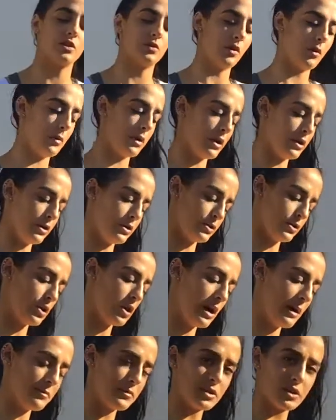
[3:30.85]
So what we're going to
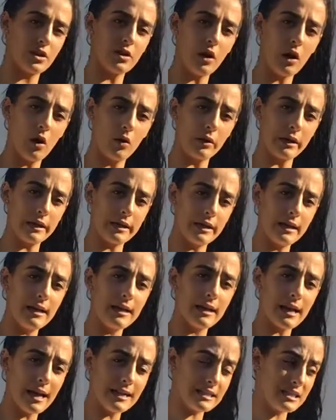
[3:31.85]
do, I'm just going to hold it
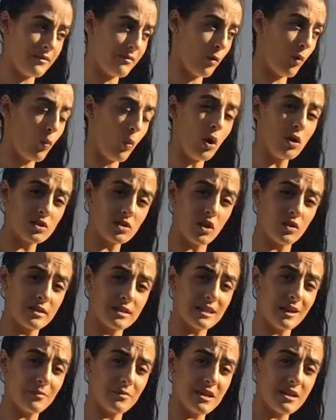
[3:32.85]
here as if it was
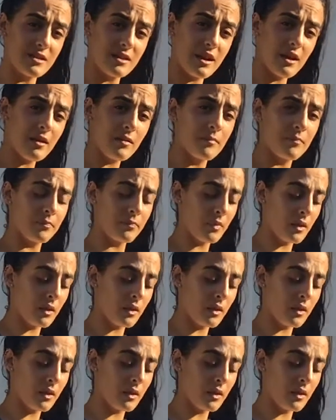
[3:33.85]
on something, yeah?